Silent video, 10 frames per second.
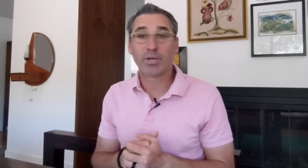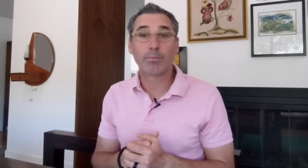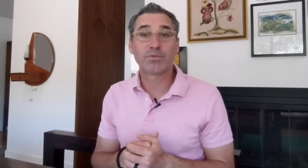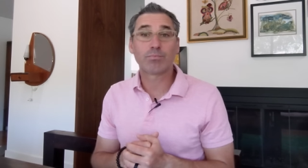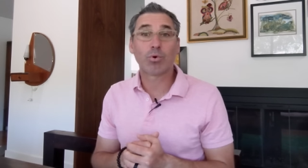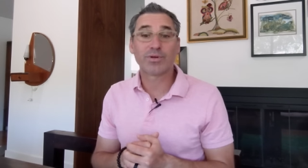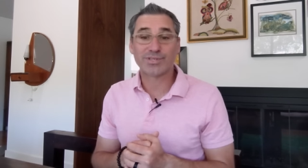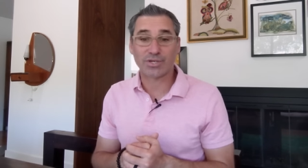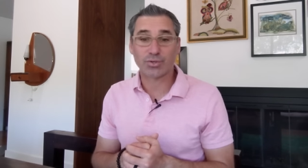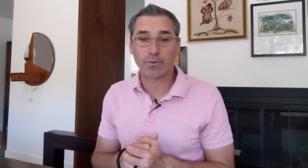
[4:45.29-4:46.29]
becomes more
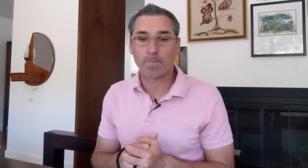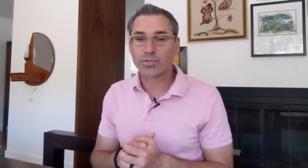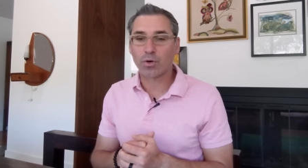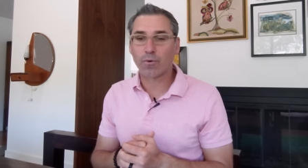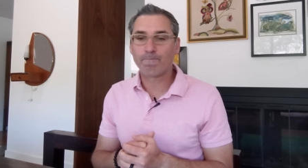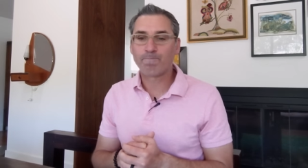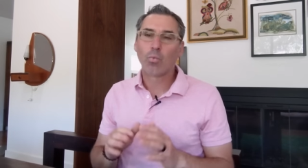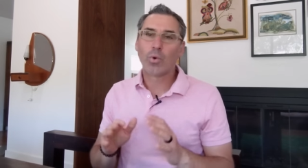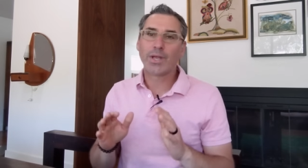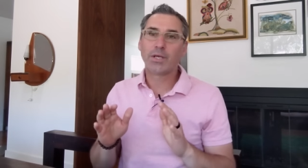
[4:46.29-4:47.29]
essential. So
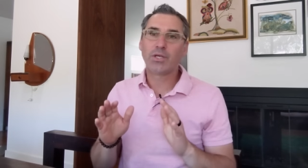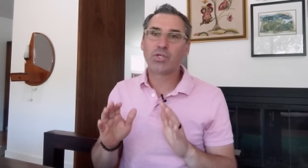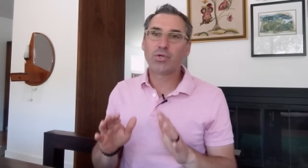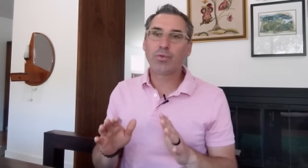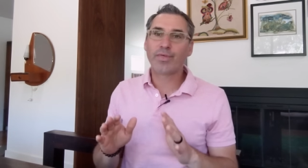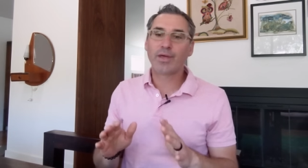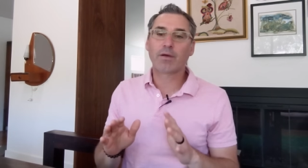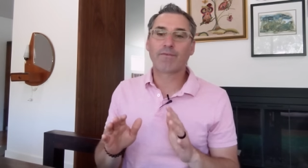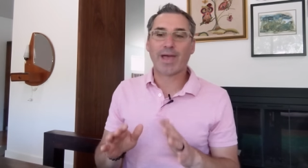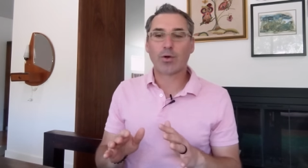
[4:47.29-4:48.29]
when you think
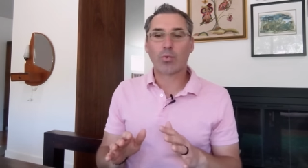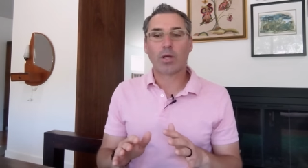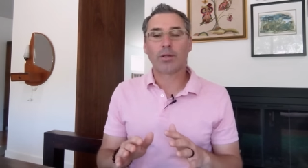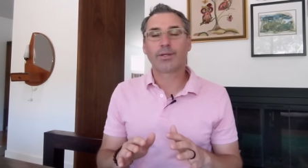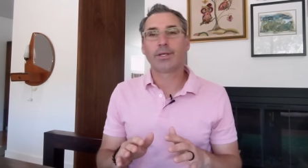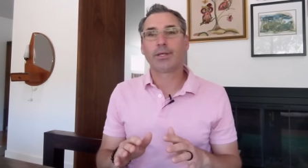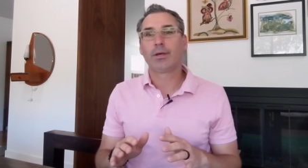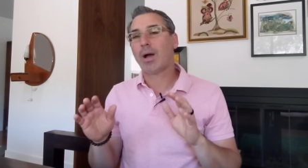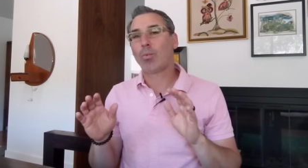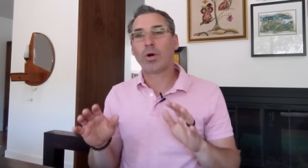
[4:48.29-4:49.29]
of egg quality,
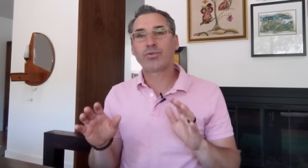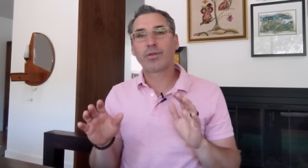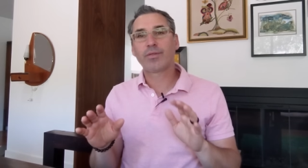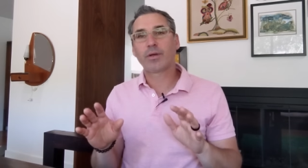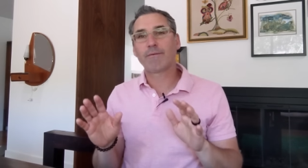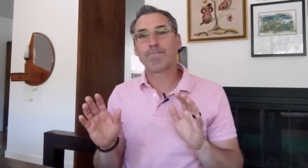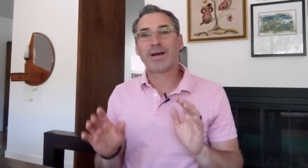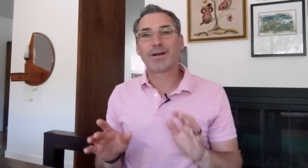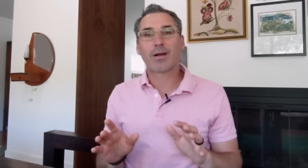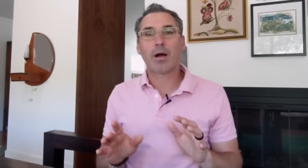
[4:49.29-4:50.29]
I want you to think of
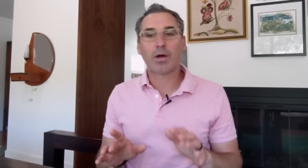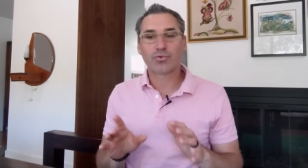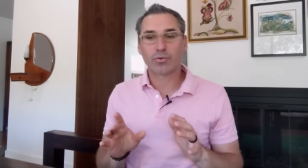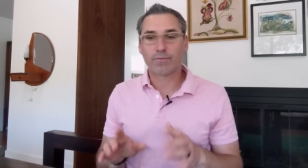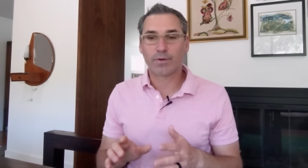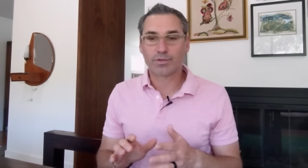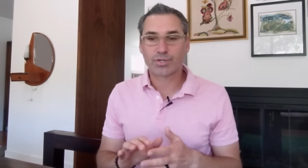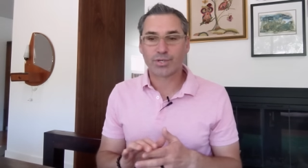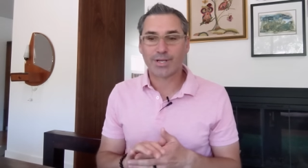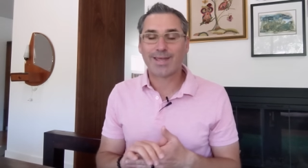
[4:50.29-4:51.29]
mitochondrial
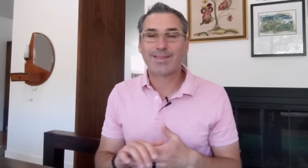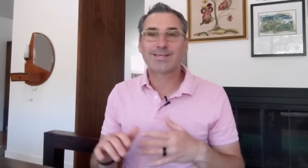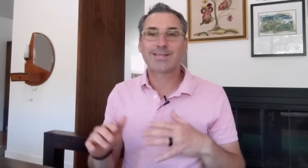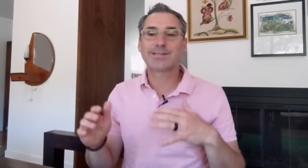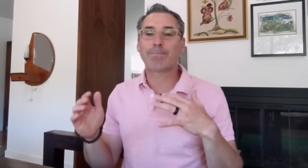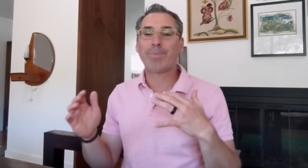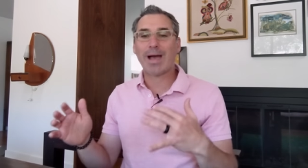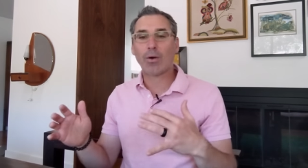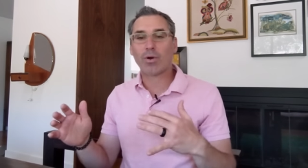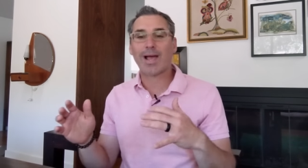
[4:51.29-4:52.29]
function, and this is the
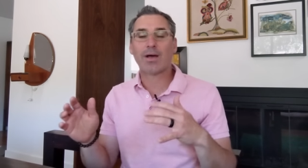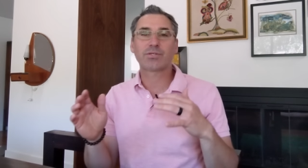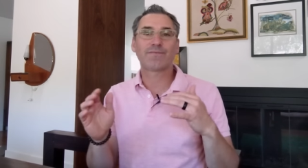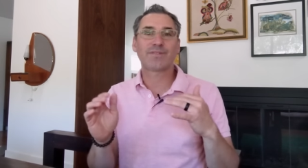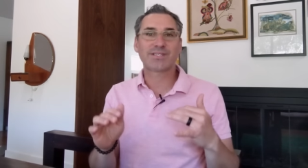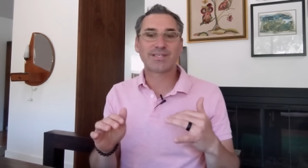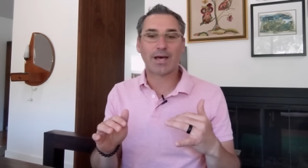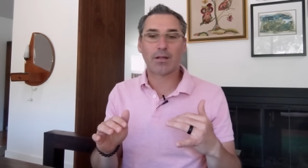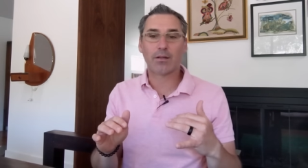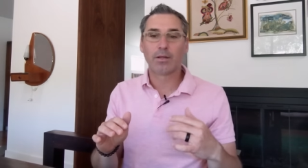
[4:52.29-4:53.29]
powerhouse of the
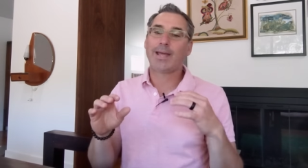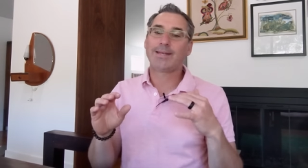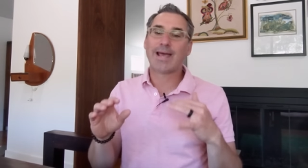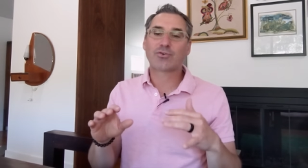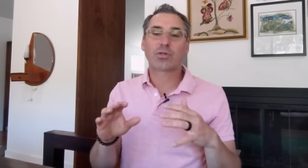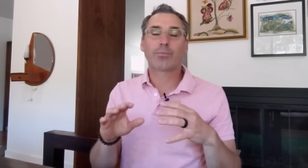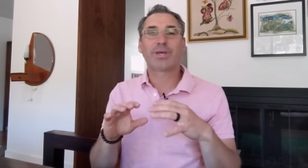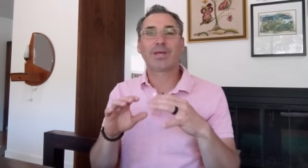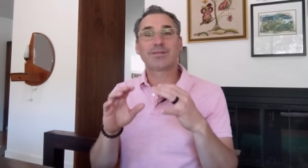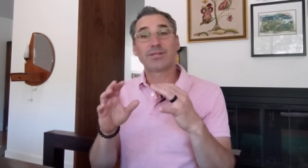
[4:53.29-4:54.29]
cell and naturally
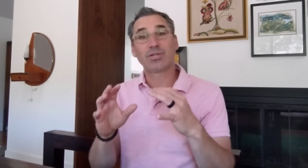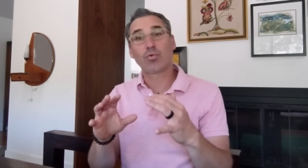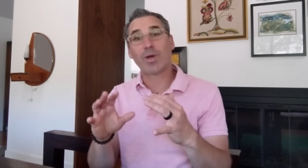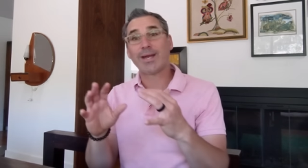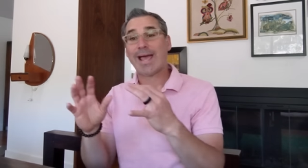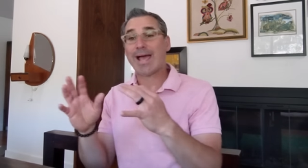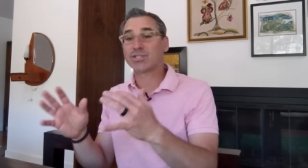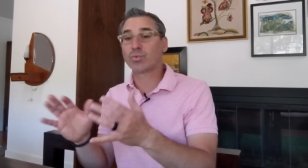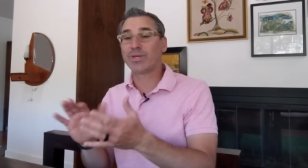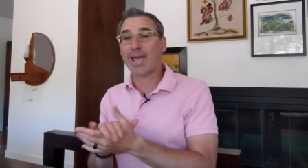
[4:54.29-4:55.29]
begins to degrade
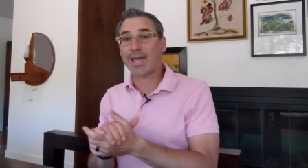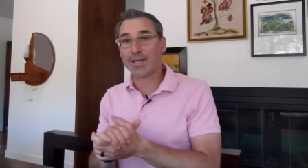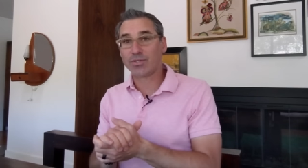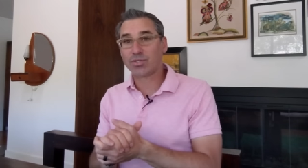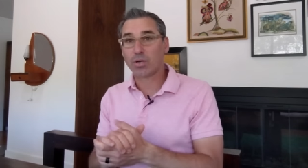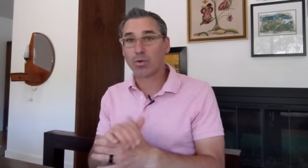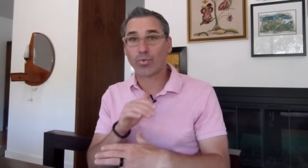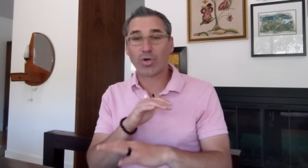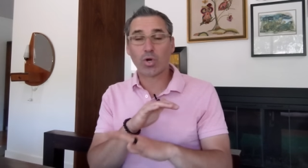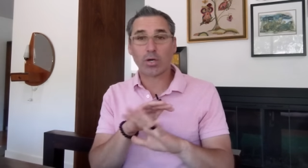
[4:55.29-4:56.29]
as we age.
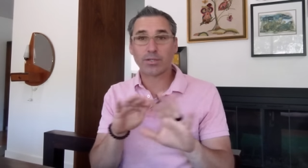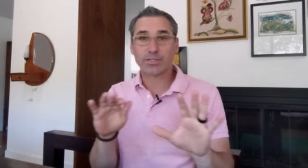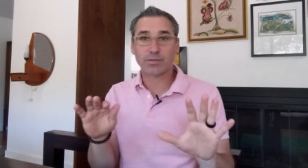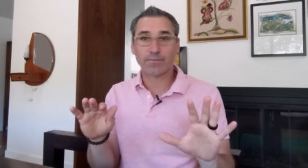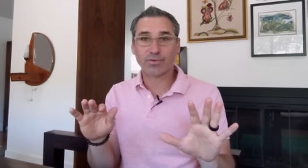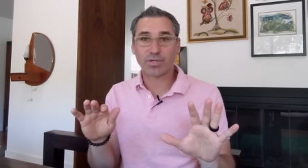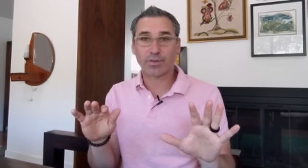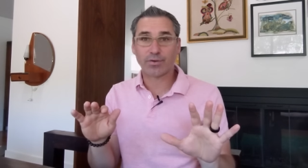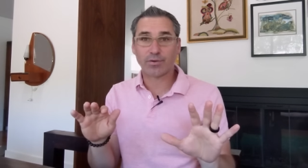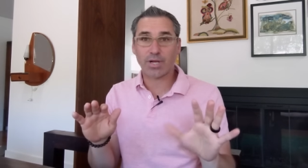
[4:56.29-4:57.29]
regardless of
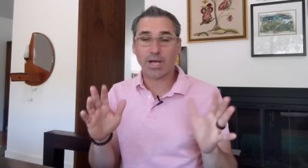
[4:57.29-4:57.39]
fertility or